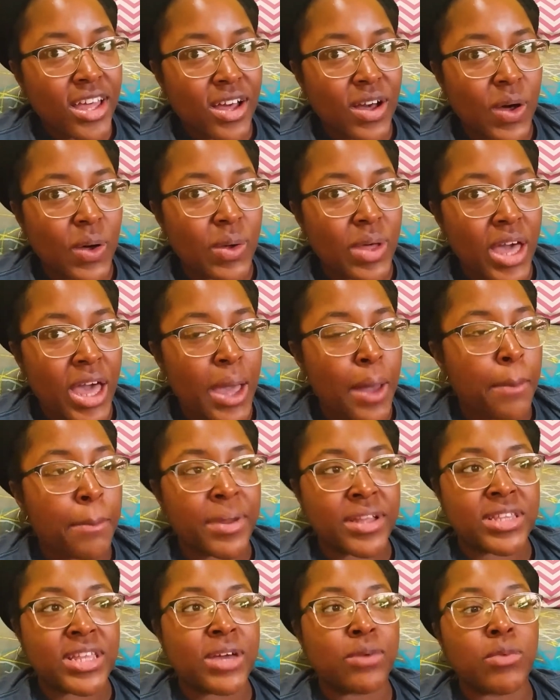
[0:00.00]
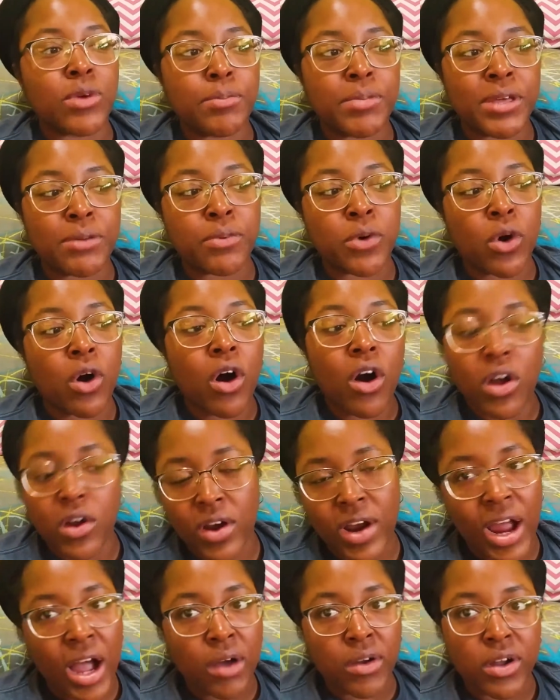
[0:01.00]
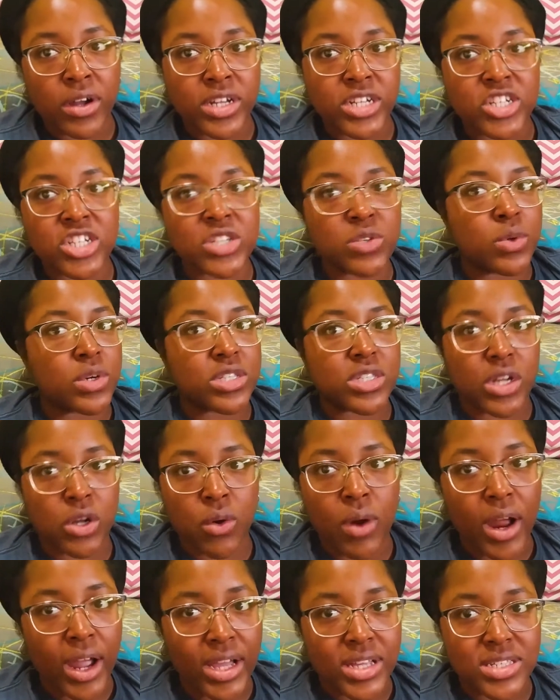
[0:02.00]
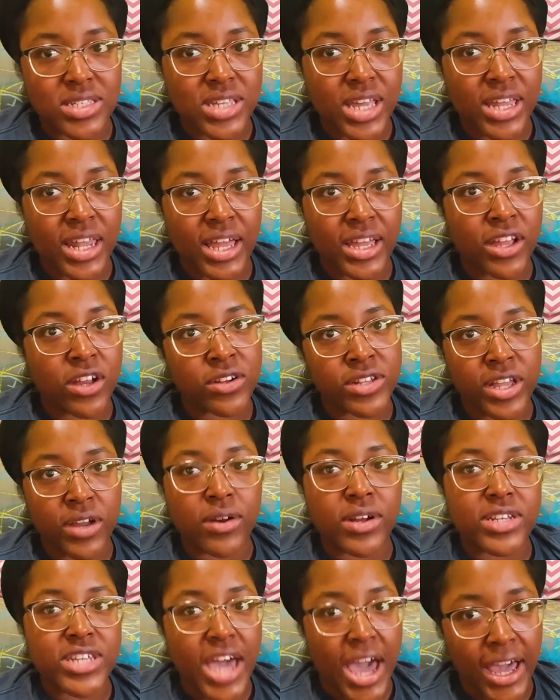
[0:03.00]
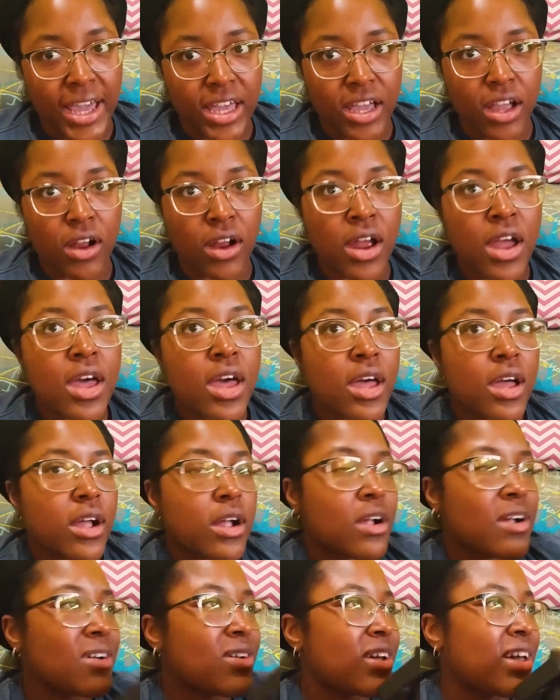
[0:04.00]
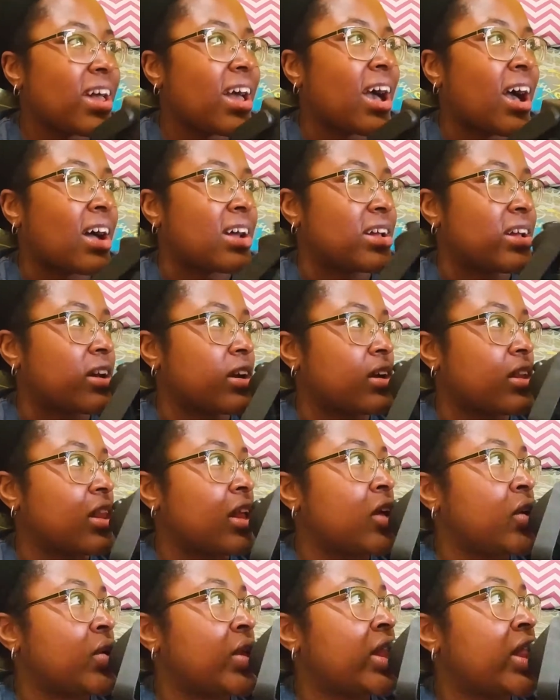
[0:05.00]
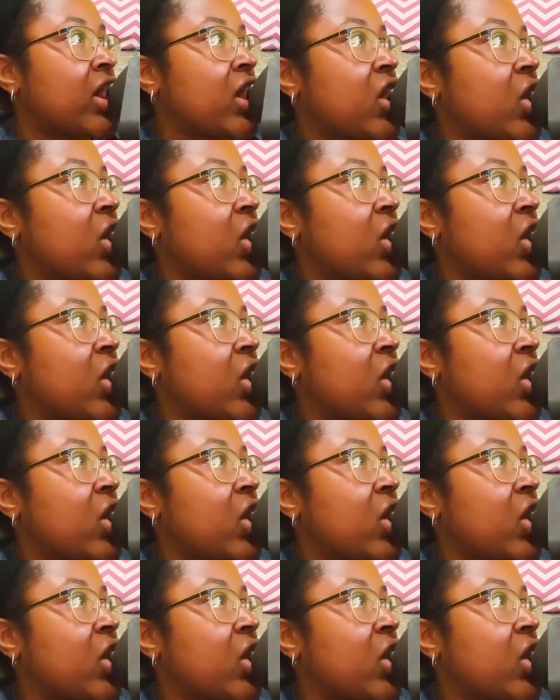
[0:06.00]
Okay, but then when people call her out on it, she wants to cry and say that they're attacking her. Girl, get out of here, Chloe.